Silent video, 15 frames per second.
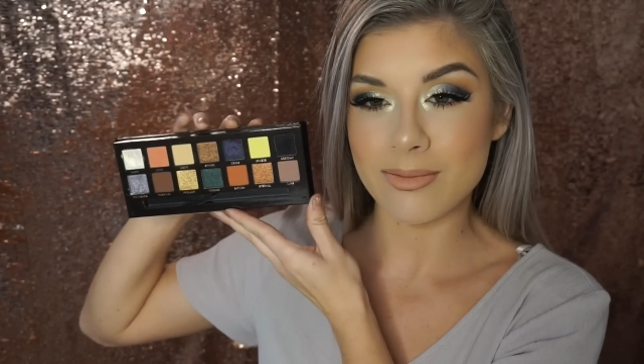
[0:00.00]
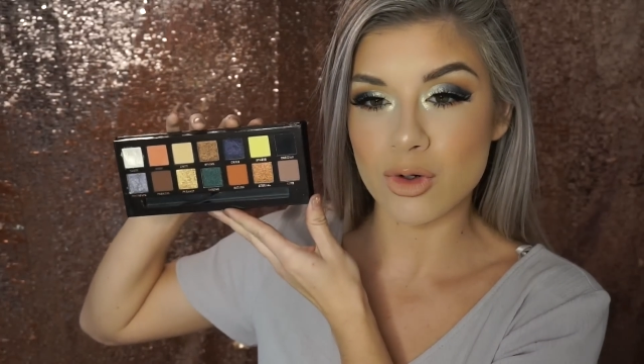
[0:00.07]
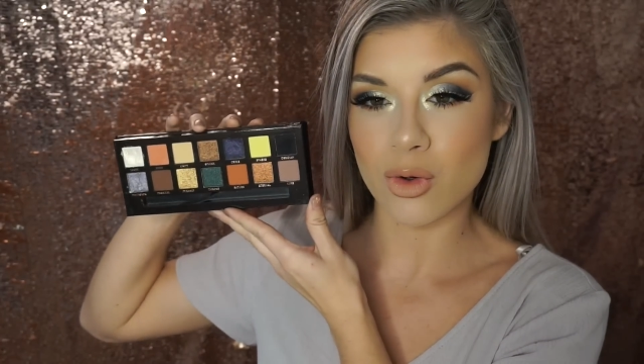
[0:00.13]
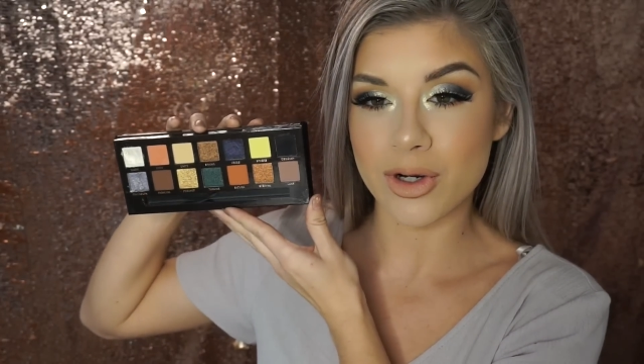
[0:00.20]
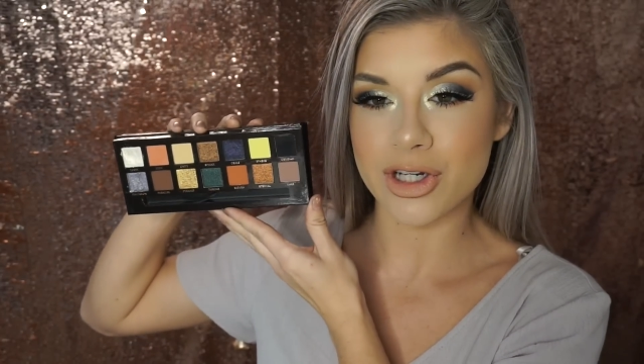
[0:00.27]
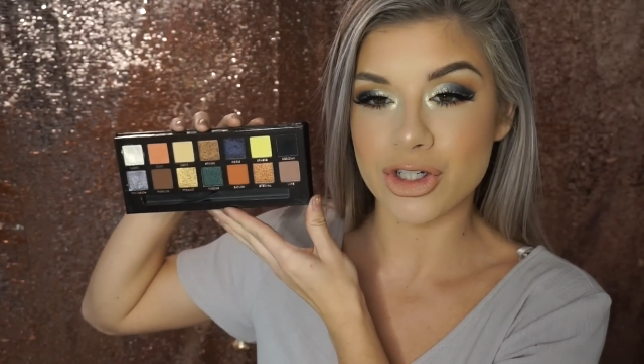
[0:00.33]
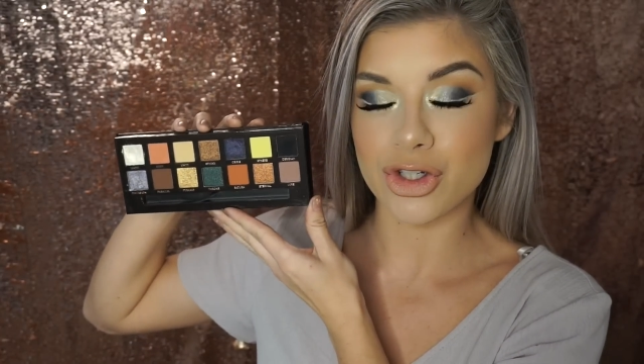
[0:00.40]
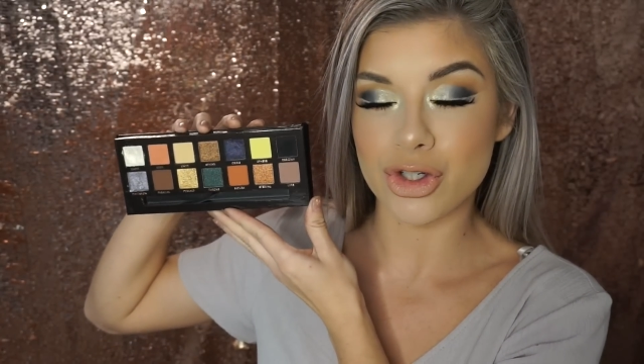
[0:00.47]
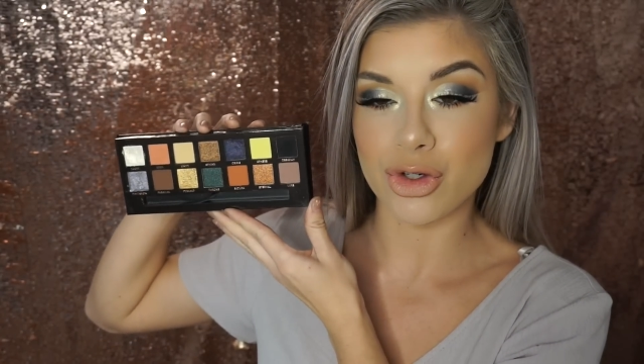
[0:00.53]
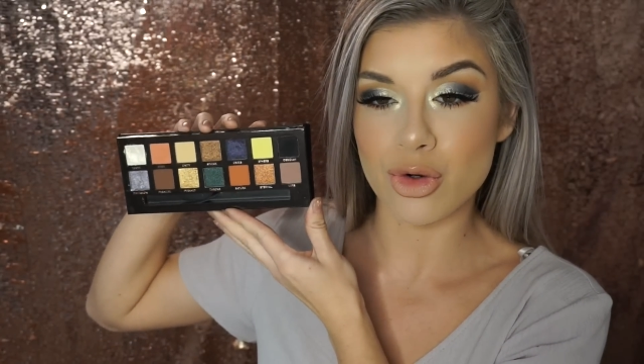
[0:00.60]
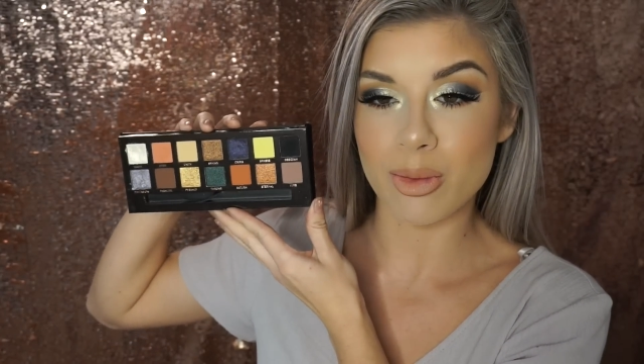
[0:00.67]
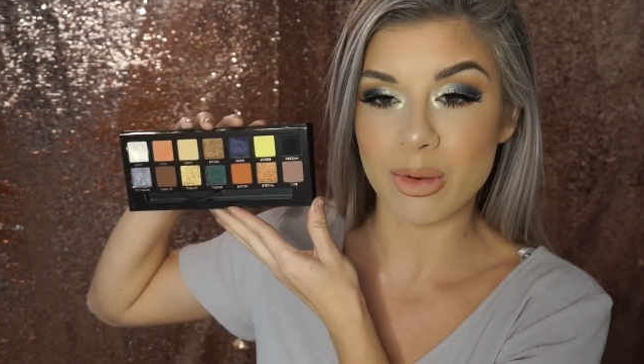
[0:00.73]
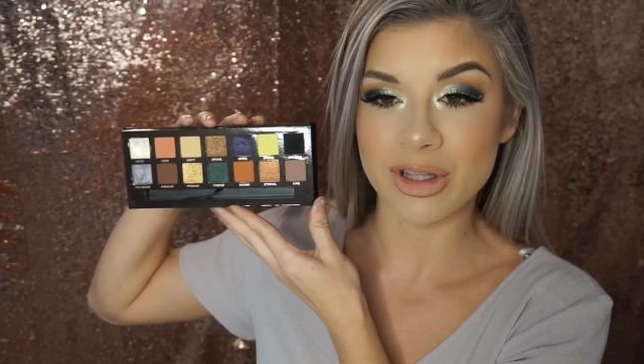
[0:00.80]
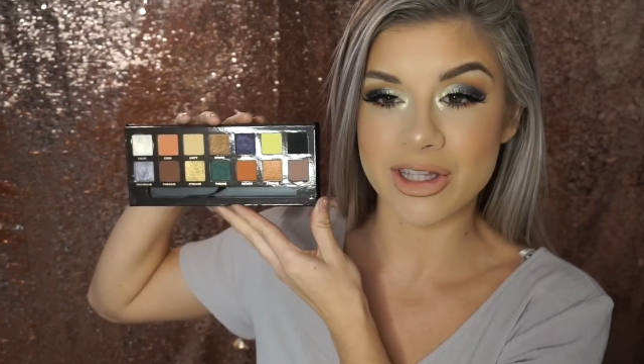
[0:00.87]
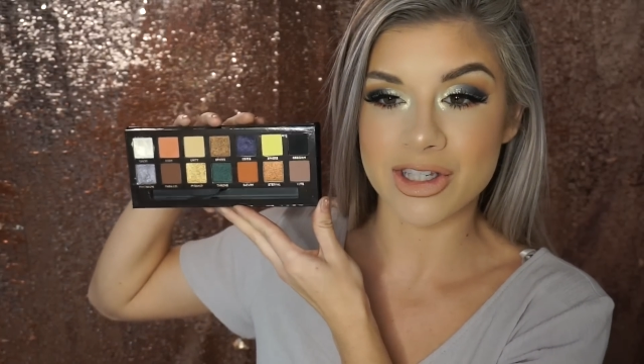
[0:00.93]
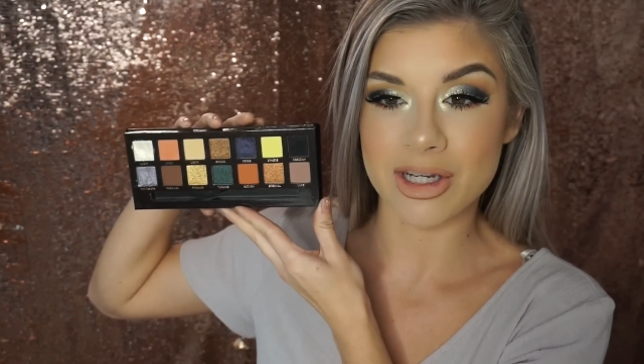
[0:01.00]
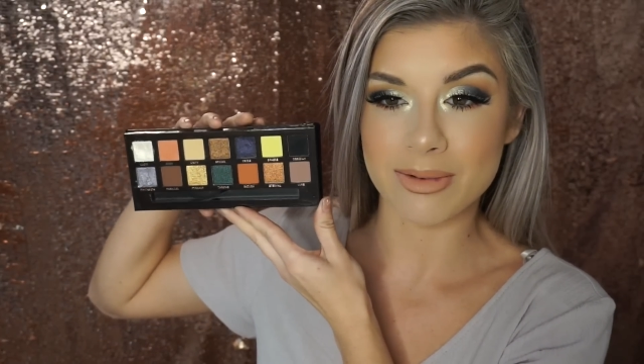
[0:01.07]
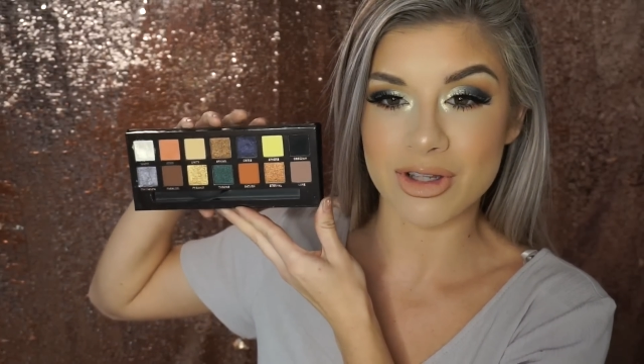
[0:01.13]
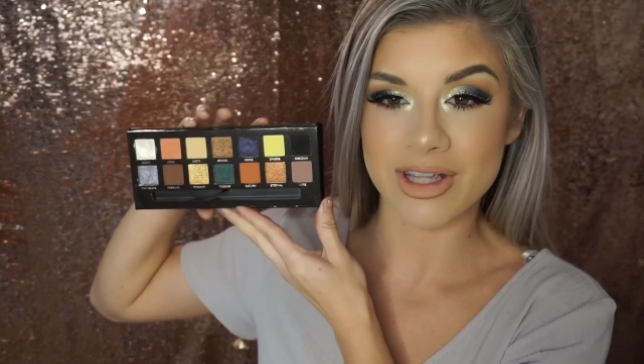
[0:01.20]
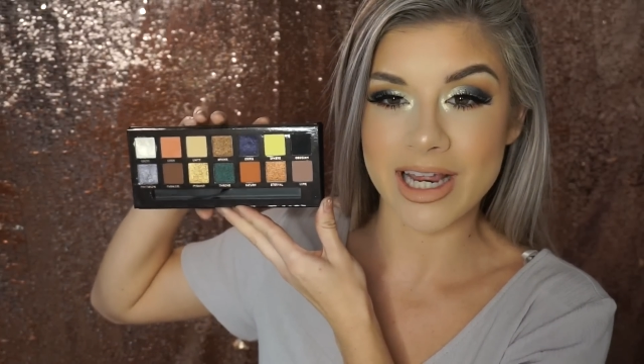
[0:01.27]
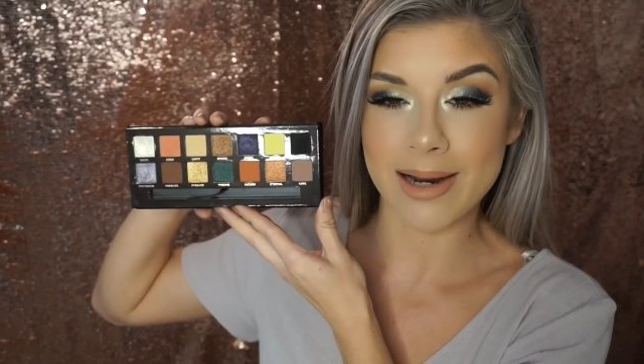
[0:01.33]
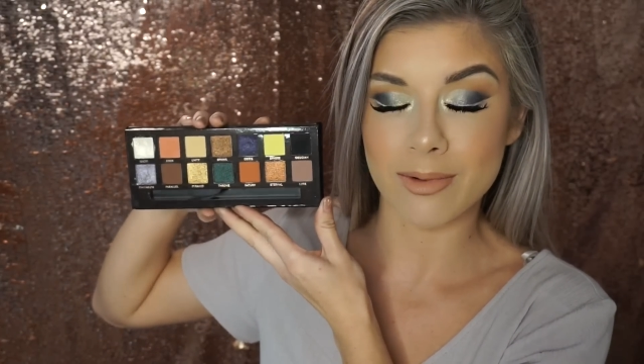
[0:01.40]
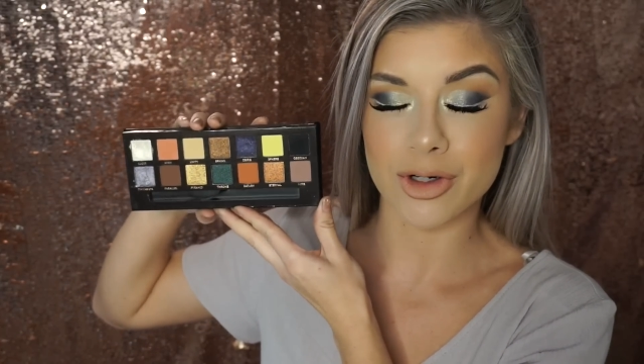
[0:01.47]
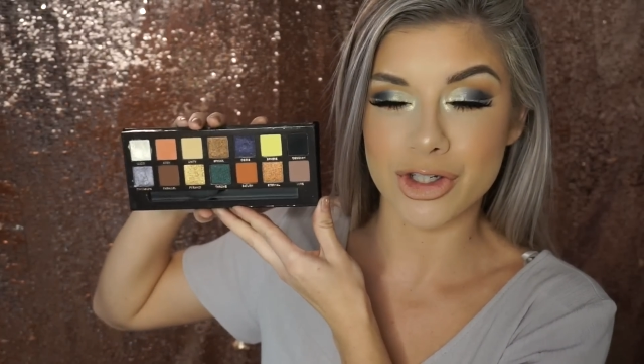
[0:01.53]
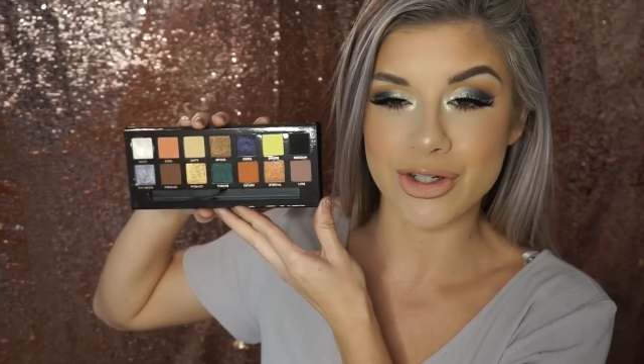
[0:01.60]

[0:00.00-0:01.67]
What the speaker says: I'm going to put this up to the camera